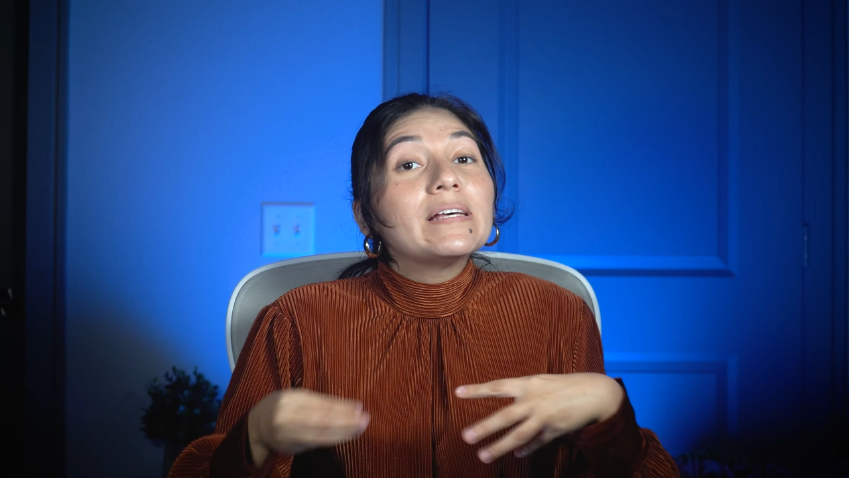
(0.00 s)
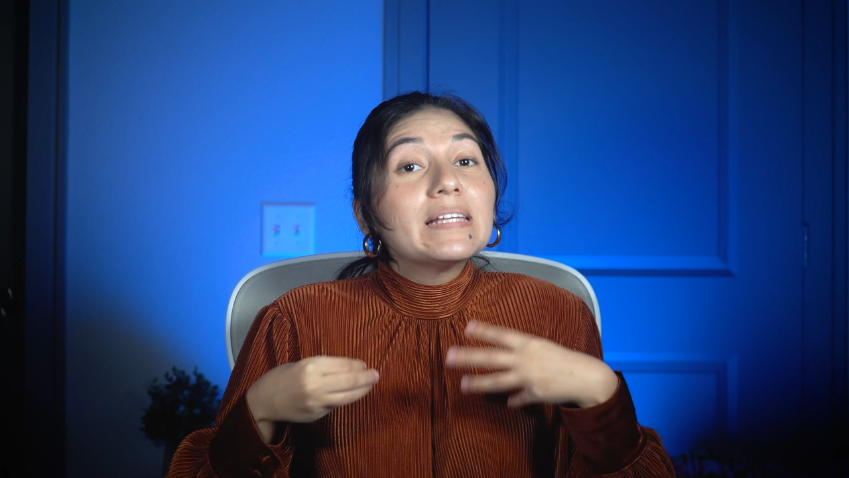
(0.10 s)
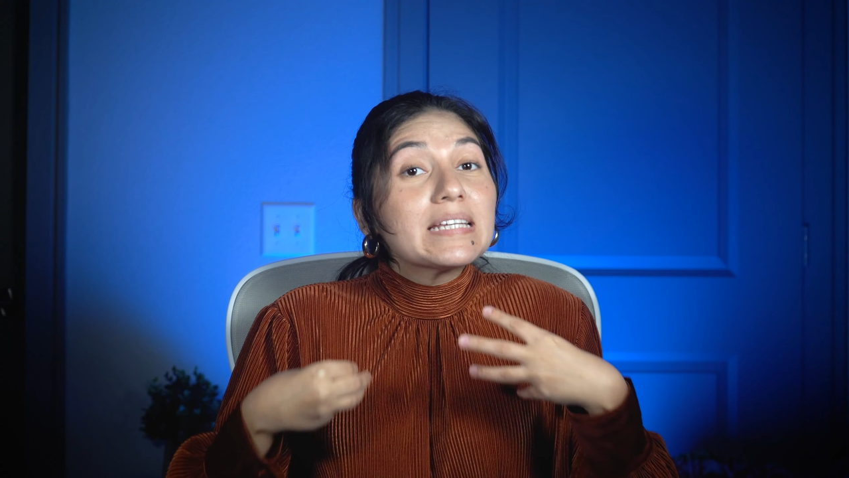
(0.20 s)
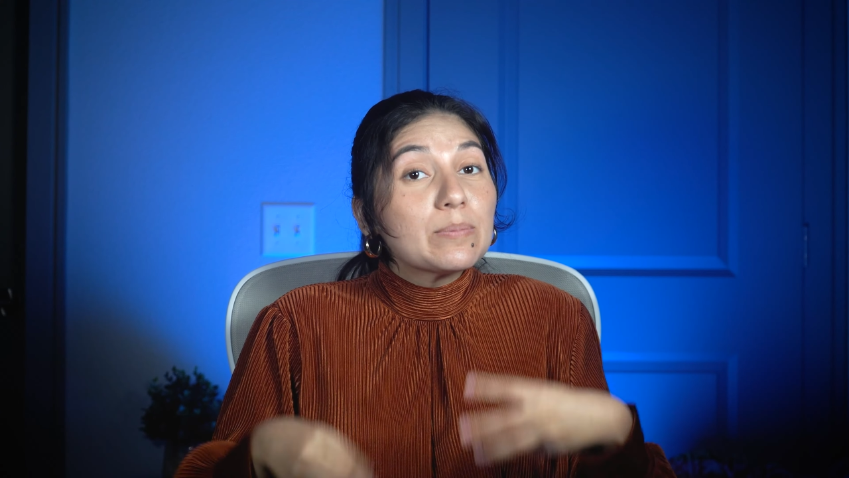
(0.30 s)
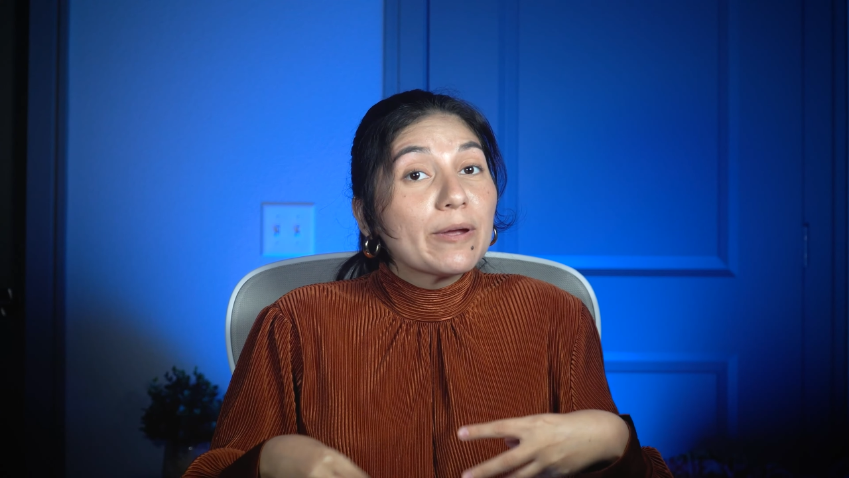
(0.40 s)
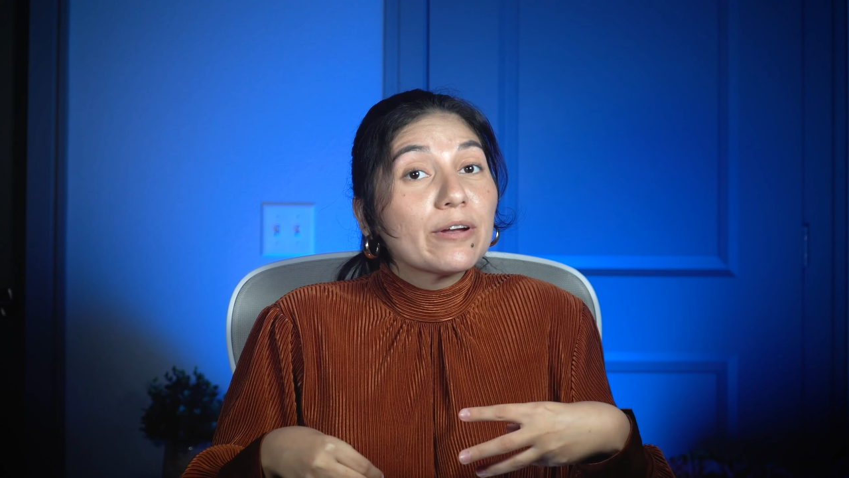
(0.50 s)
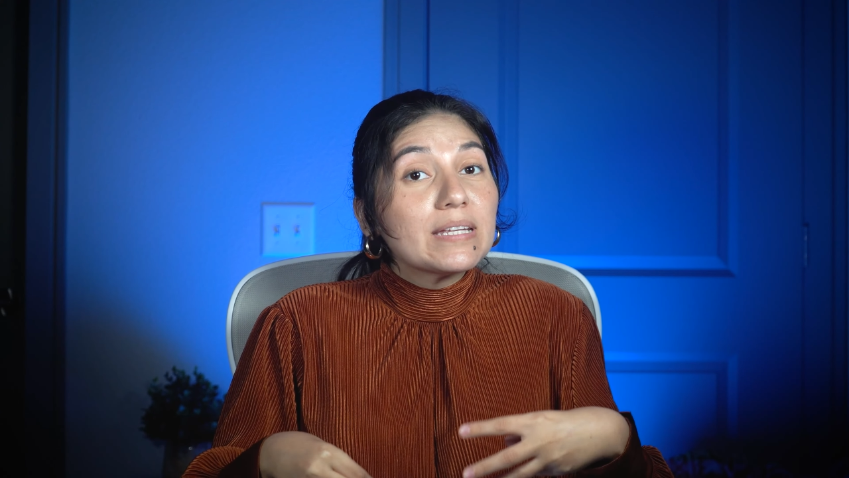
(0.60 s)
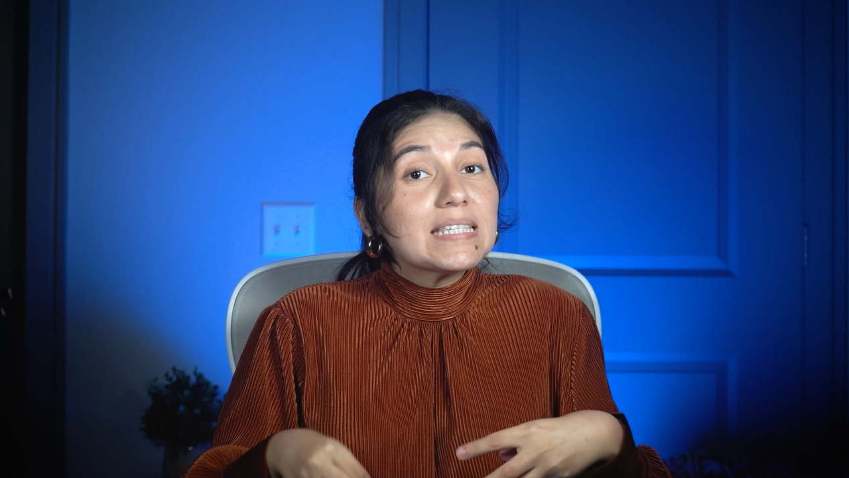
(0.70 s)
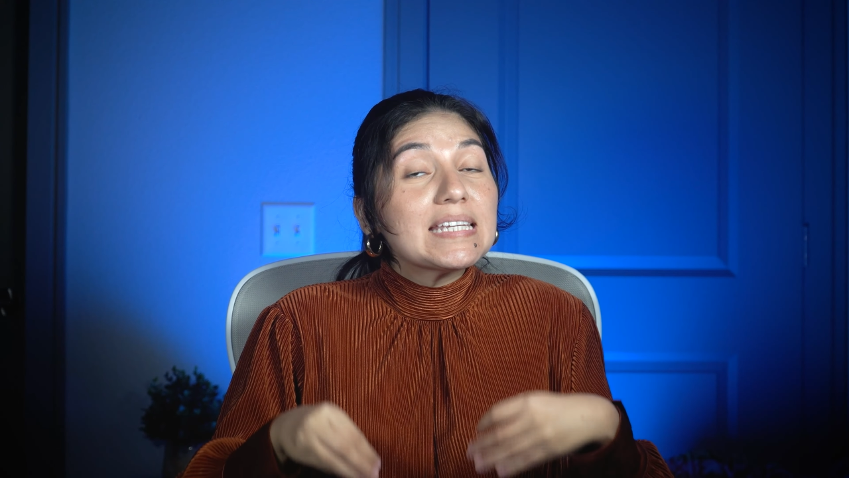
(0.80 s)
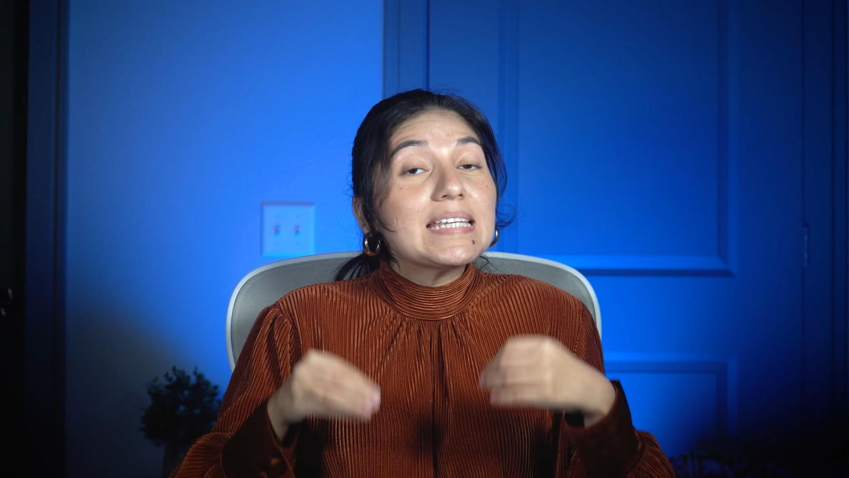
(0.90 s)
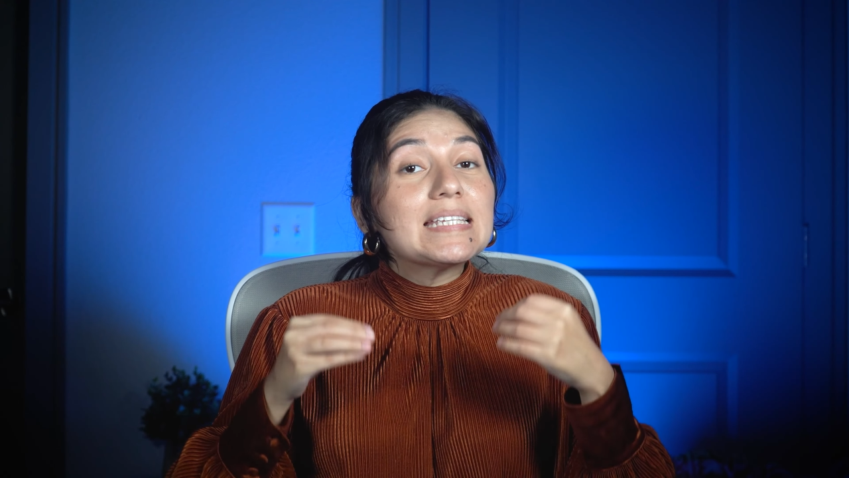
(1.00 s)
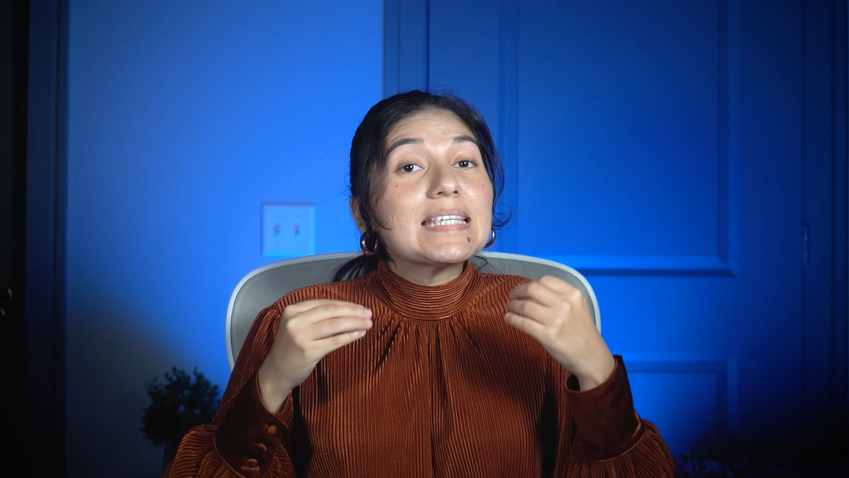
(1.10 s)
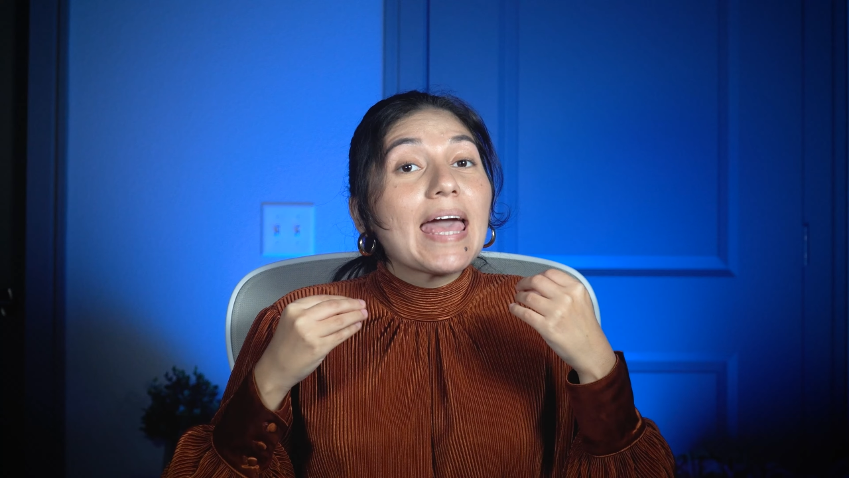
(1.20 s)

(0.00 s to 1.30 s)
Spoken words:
experiences